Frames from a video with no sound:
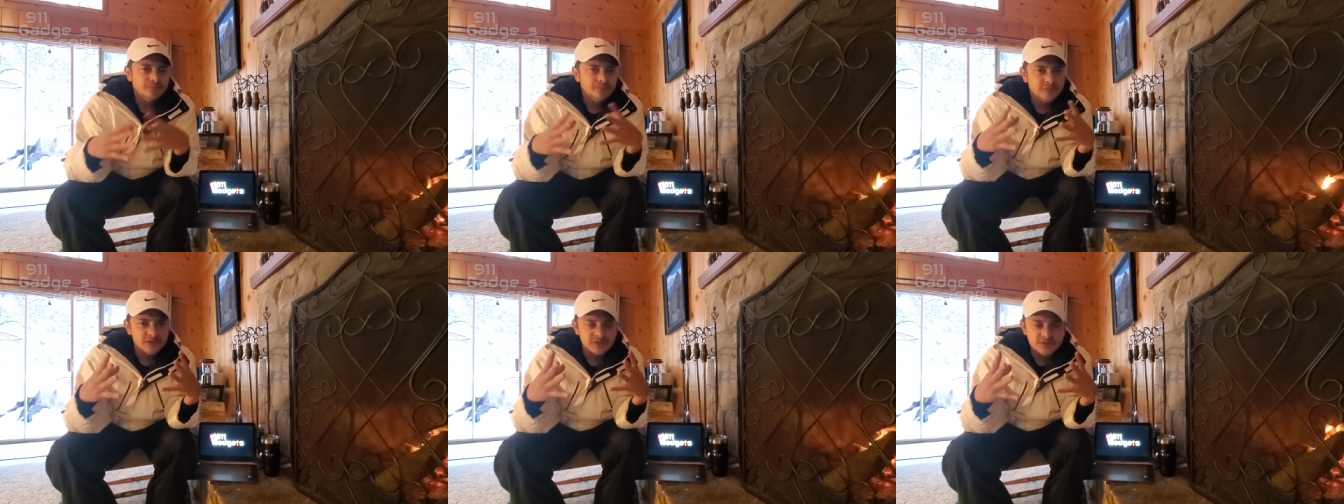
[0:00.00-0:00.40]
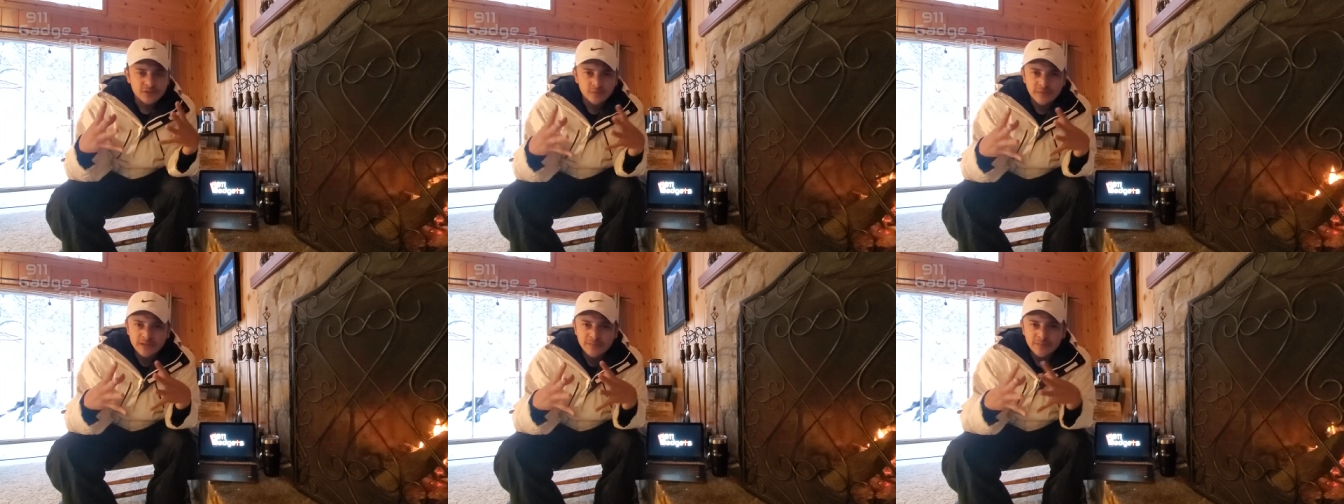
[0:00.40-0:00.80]
There's
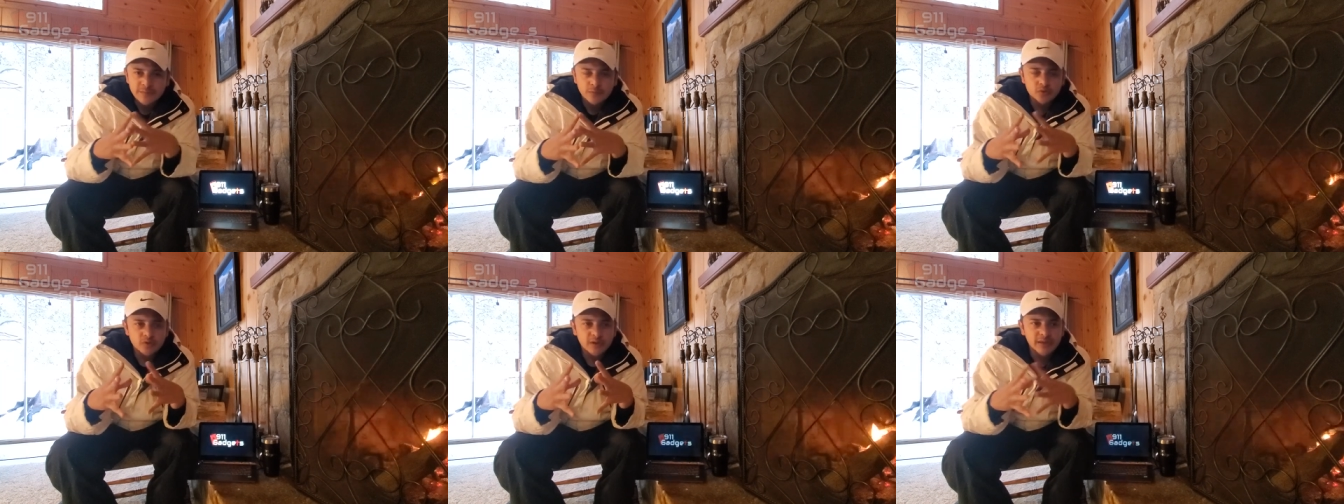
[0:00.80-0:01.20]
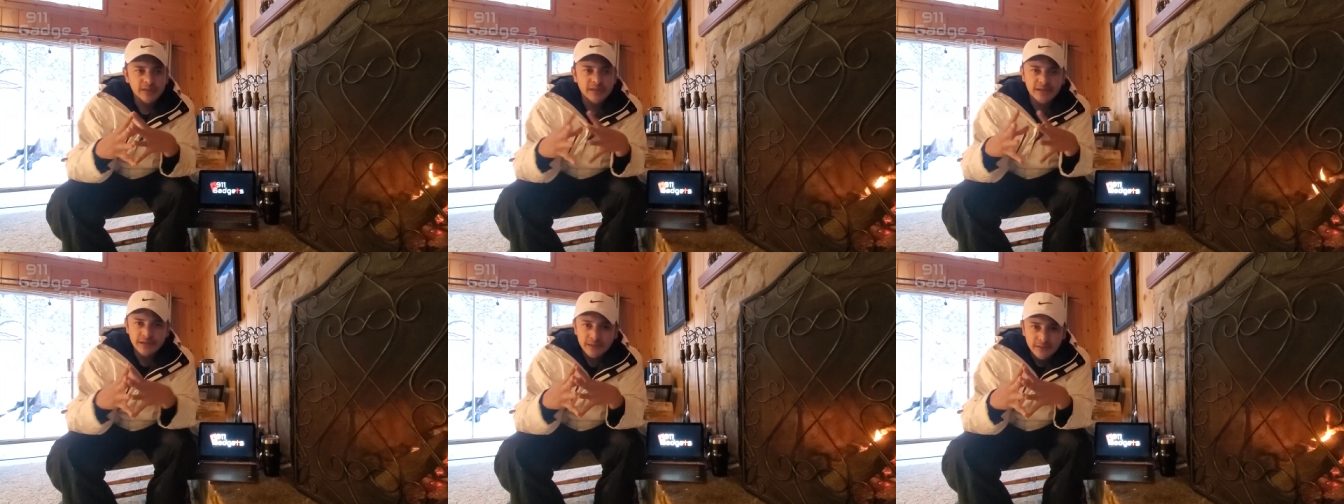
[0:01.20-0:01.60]
so many people trying to
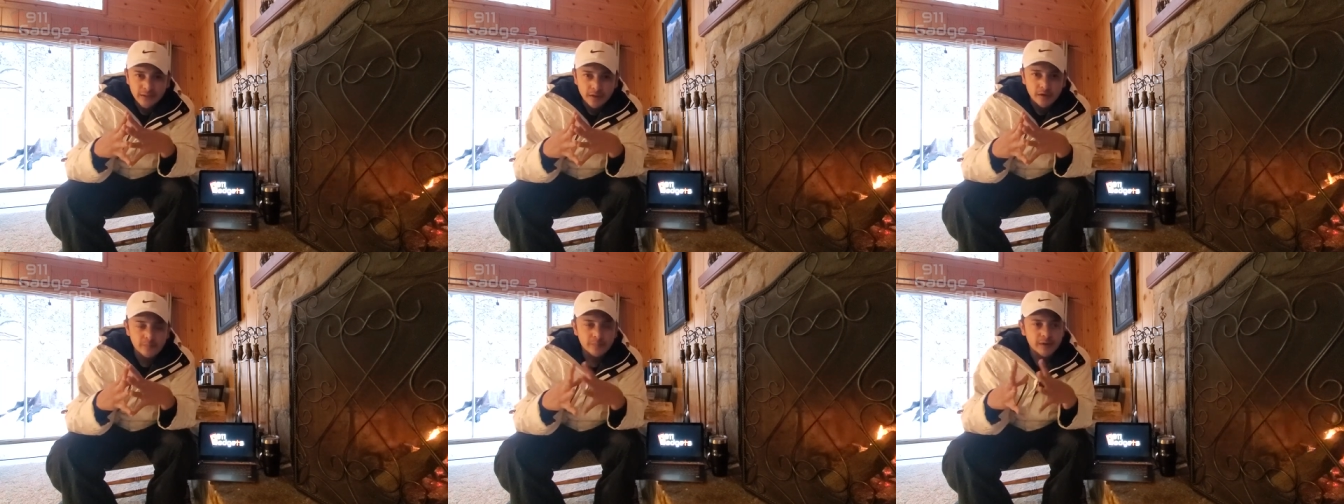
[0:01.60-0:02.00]
get in there,